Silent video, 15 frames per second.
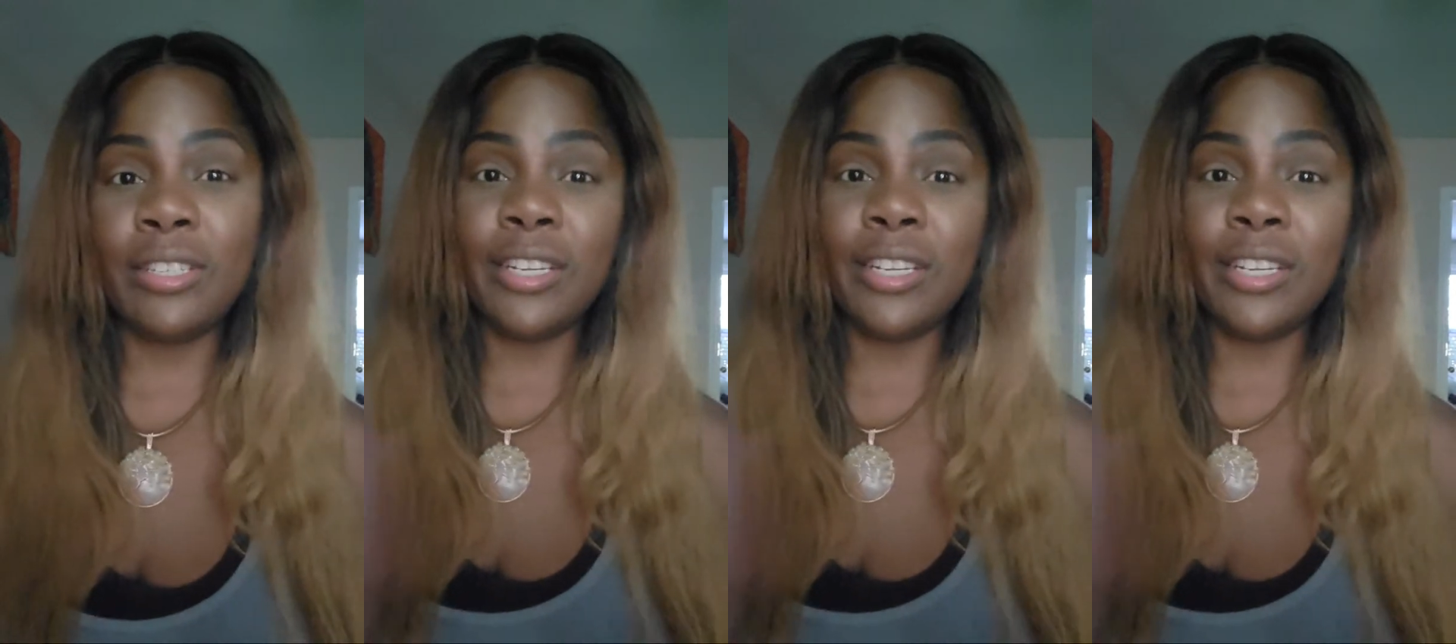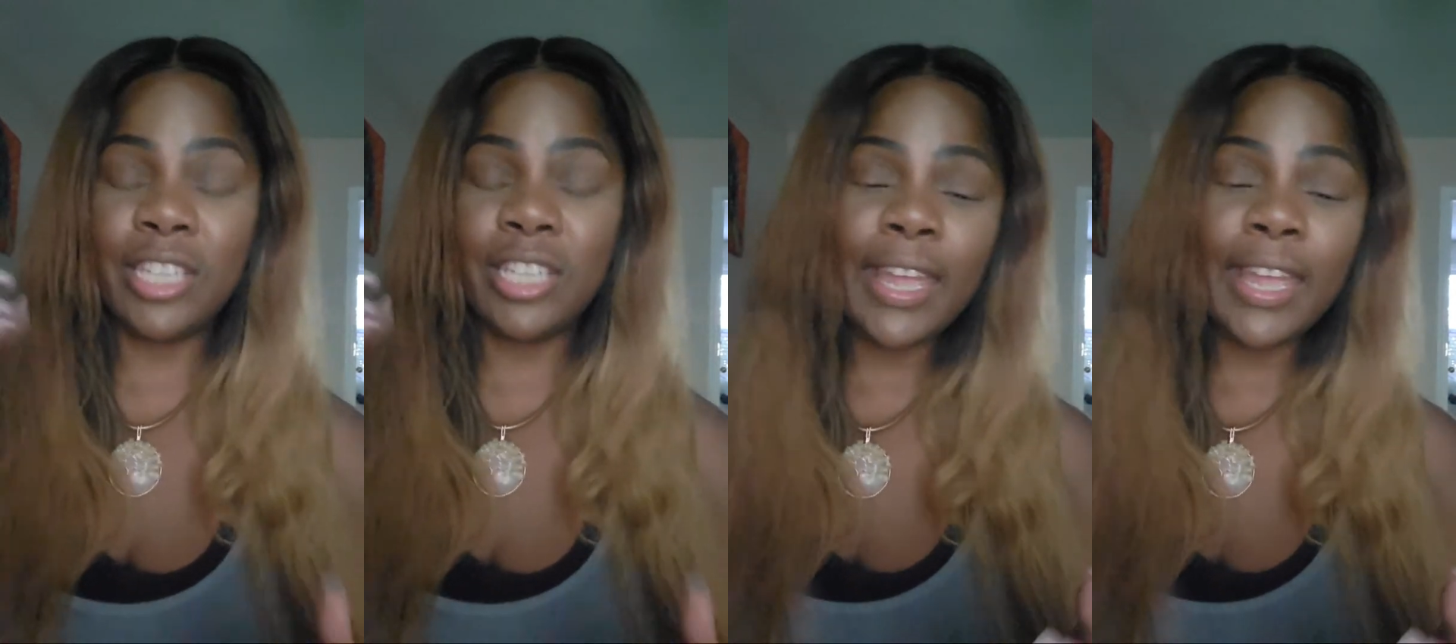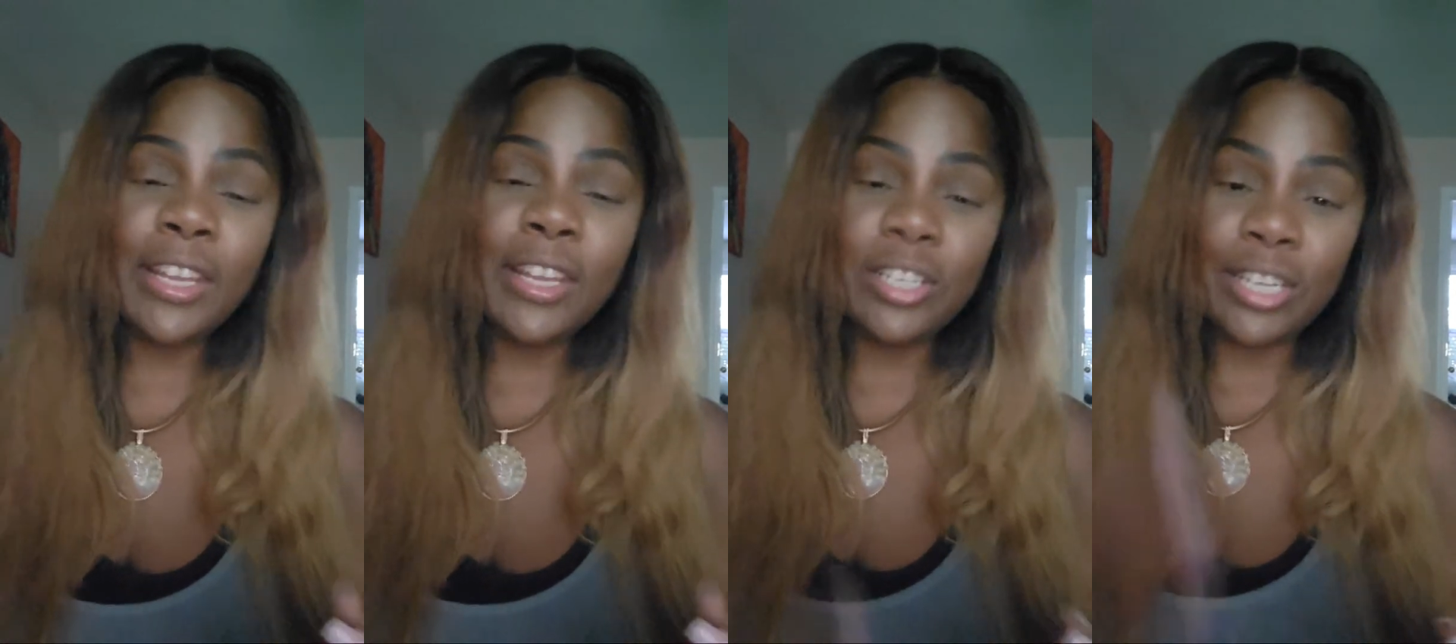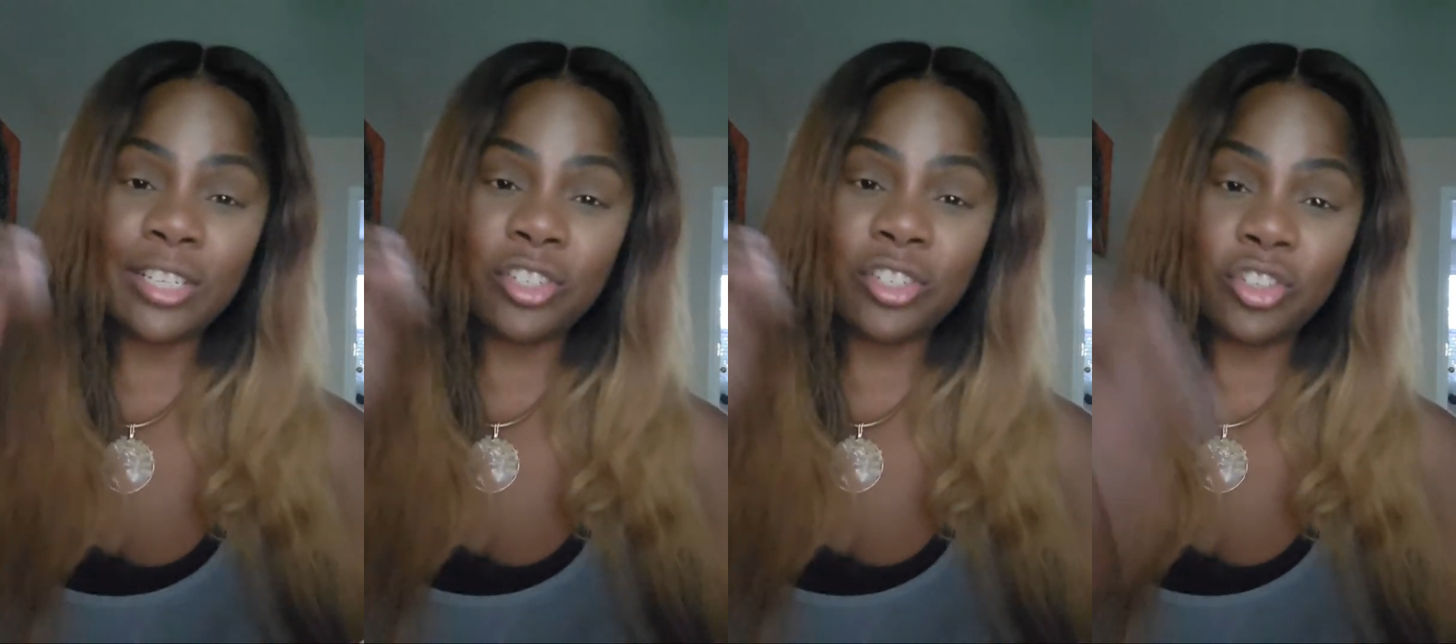The change
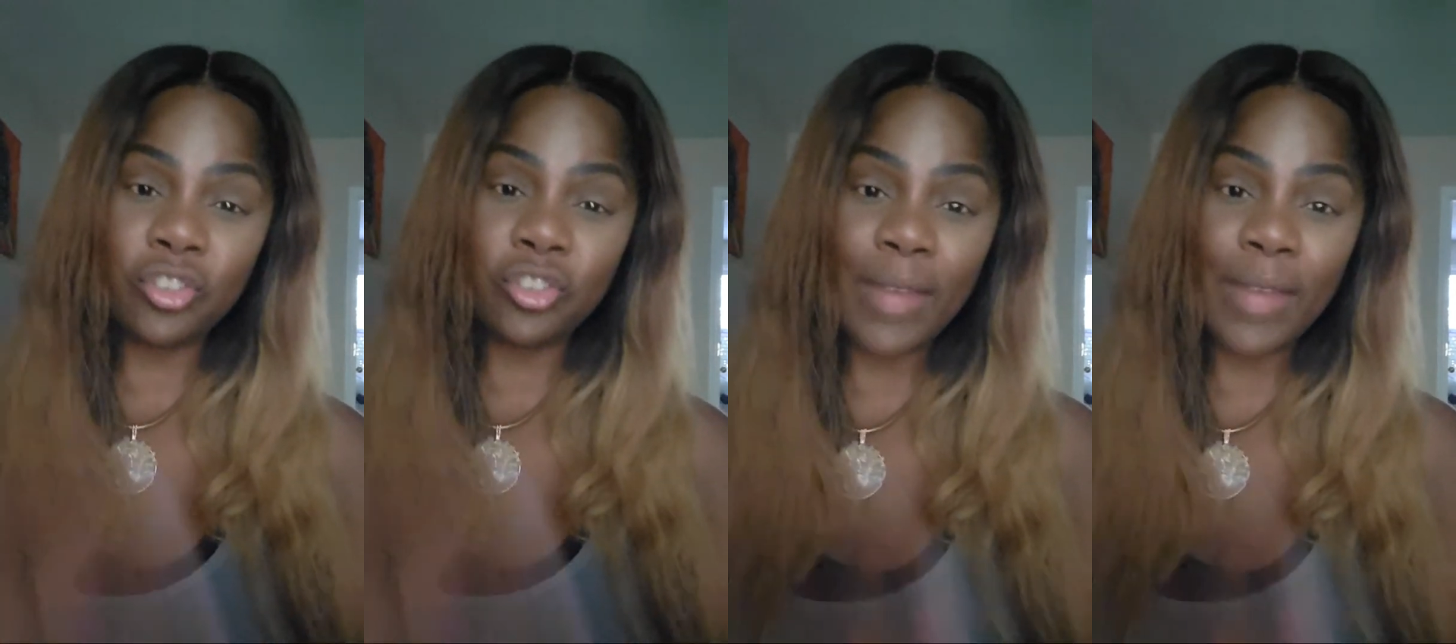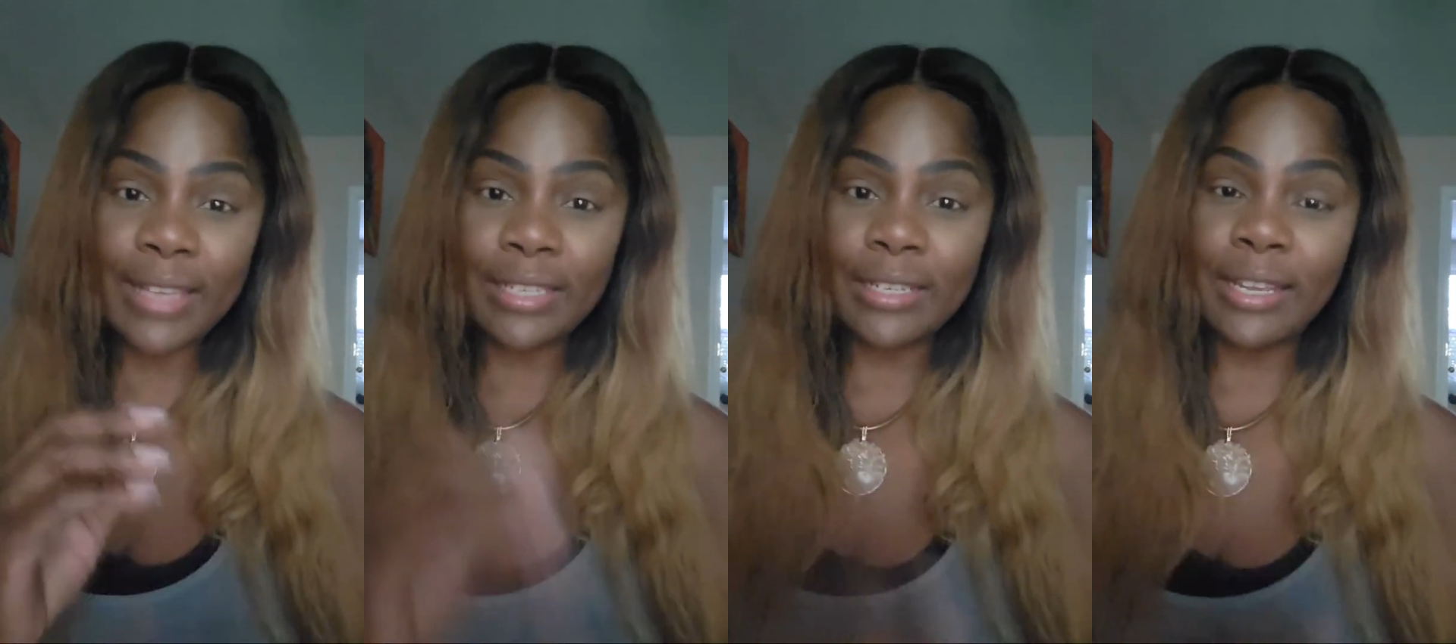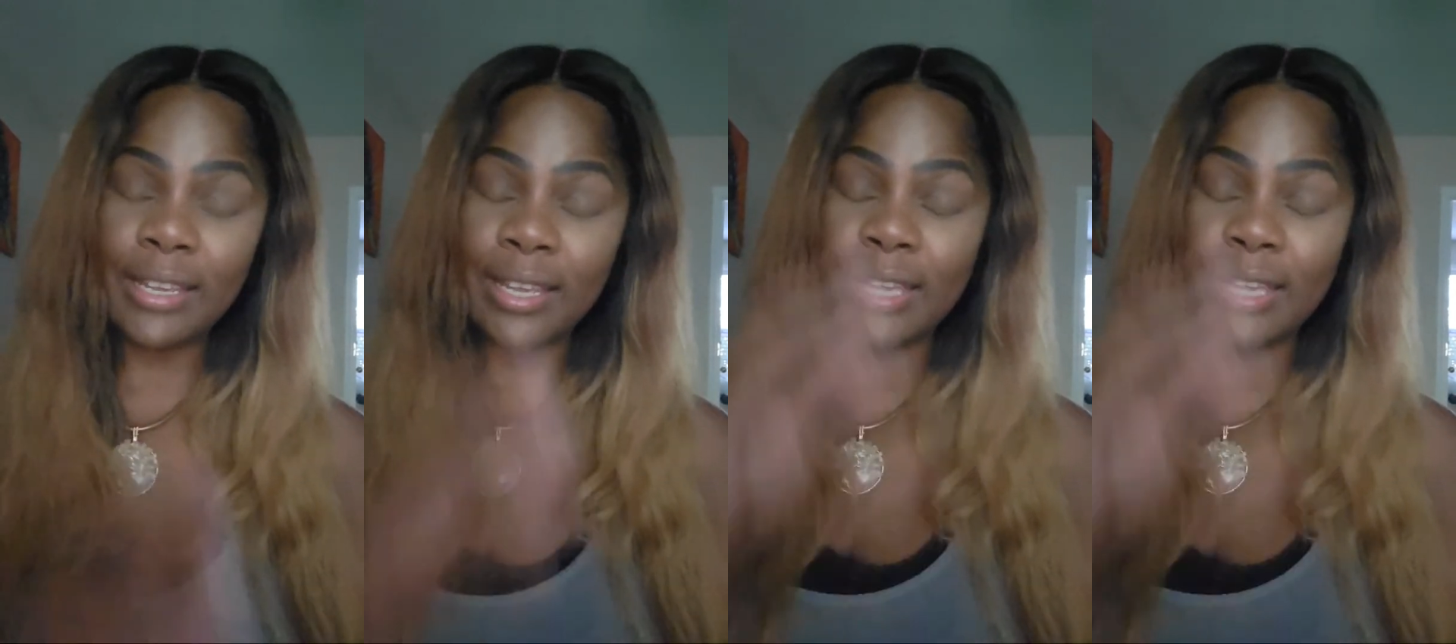is drastic.